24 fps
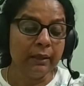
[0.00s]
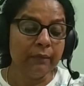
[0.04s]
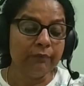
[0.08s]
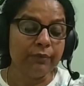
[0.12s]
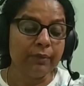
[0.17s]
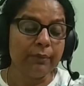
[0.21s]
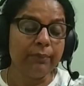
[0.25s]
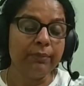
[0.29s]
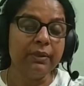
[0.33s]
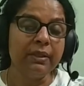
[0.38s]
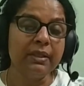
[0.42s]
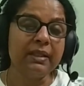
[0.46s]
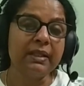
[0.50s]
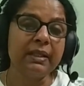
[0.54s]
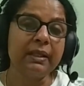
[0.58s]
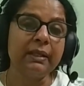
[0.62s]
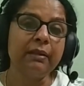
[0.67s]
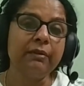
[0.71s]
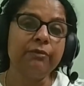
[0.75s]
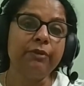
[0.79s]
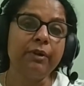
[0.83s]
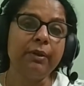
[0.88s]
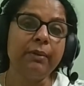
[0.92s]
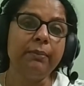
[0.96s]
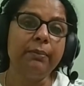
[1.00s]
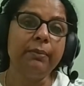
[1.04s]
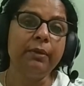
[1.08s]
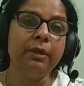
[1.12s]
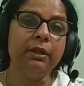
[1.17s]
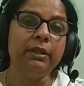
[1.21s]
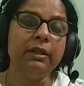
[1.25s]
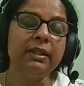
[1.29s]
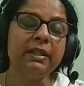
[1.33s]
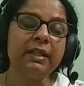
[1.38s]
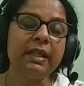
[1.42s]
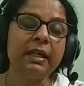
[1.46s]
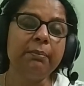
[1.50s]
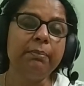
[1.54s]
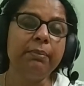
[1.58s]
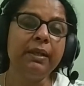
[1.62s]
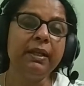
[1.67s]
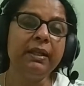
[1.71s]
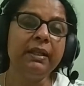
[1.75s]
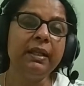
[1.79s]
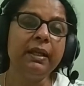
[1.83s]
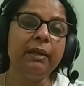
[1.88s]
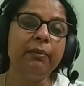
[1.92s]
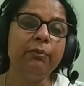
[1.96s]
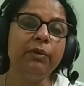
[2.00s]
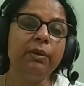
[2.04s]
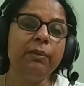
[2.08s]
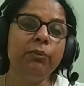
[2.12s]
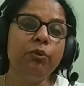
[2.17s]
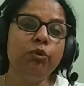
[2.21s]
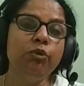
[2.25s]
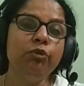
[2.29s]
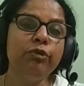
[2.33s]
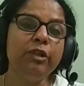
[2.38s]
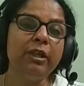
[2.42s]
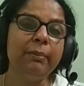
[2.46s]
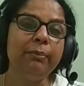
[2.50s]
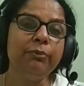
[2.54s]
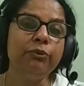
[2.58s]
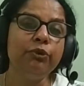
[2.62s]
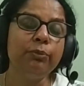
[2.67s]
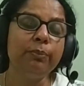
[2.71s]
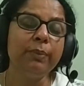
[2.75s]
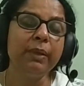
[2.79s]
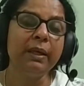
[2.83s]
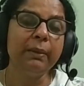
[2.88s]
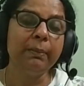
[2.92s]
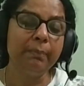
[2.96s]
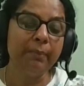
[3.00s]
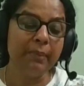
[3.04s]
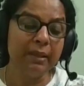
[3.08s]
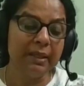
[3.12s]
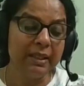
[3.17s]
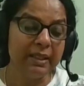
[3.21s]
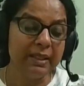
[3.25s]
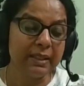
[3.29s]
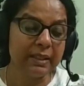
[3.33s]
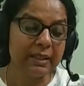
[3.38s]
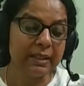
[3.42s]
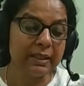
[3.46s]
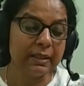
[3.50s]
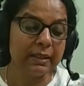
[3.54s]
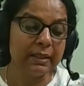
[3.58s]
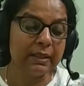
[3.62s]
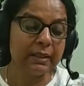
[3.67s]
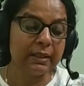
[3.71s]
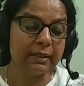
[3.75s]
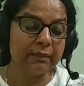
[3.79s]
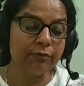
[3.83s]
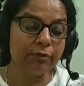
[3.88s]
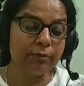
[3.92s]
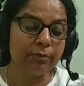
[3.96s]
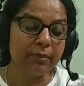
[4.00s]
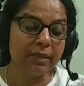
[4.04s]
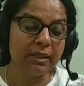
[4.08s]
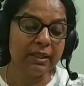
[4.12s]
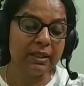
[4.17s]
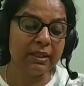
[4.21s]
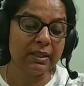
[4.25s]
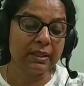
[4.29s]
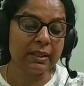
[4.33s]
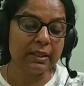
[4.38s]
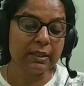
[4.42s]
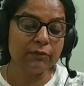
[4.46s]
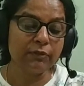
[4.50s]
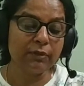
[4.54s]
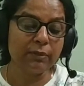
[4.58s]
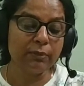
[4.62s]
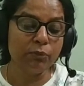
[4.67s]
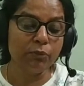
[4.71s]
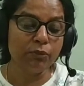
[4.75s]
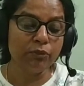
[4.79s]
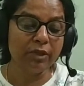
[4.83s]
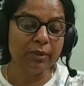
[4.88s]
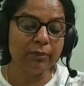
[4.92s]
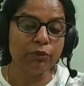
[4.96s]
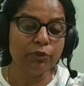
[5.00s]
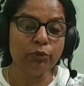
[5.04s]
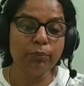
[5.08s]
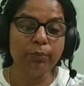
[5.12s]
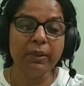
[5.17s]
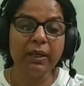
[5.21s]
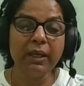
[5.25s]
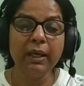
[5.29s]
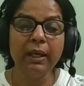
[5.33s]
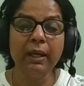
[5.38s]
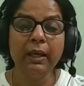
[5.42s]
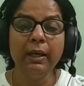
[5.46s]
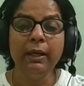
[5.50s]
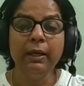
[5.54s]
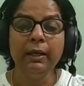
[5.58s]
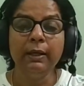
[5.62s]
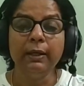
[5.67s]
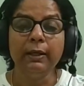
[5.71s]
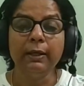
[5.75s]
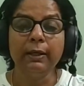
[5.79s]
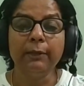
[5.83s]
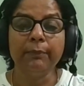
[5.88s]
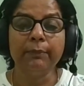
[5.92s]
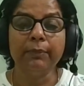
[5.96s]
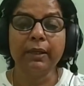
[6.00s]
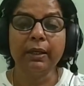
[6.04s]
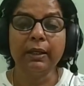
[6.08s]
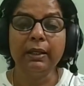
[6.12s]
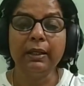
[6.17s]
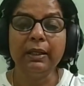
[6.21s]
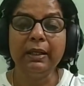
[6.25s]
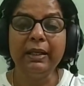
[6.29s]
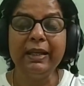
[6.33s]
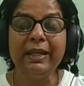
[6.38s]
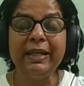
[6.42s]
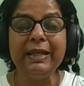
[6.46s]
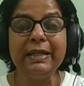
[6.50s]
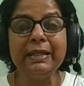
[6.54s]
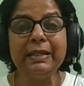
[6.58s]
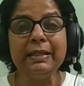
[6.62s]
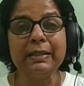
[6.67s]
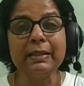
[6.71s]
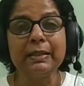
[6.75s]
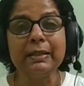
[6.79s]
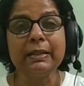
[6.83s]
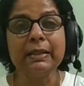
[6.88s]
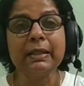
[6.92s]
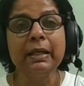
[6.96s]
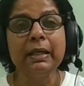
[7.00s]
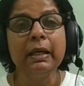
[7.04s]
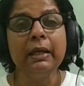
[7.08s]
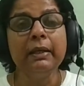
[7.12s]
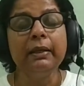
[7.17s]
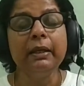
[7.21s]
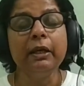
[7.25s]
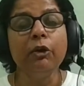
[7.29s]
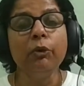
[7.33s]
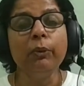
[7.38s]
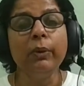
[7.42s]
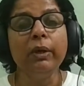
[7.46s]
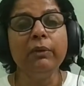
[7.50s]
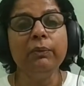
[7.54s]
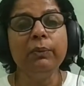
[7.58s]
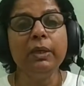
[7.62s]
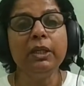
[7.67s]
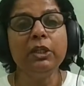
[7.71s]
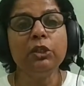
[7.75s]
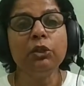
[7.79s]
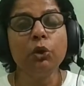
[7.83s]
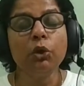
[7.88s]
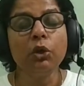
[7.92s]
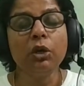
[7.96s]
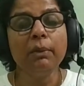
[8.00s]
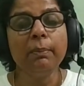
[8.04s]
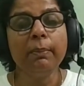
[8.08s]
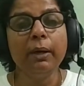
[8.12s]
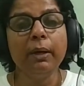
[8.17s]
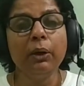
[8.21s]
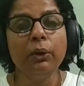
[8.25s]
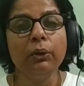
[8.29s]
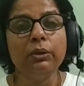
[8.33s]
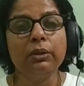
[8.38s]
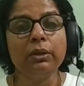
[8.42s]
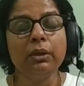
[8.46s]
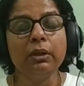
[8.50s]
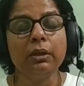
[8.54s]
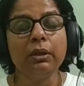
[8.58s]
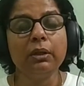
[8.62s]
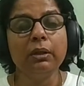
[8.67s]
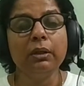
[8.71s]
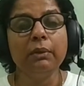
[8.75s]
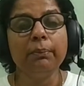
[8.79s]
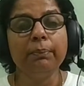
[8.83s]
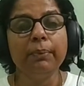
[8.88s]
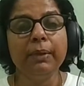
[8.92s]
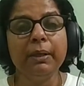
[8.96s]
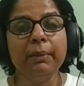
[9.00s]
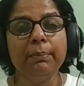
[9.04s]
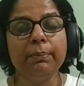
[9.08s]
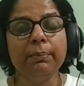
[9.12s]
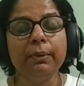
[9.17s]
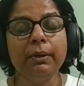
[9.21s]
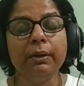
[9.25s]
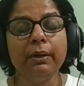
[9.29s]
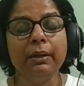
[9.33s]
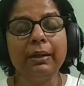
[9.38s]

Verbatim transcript: From, uh, from discipling them, we move them to be ministers, and from ministers, we move them to be um, leaders. Now, when we talk about uh, pe- uh,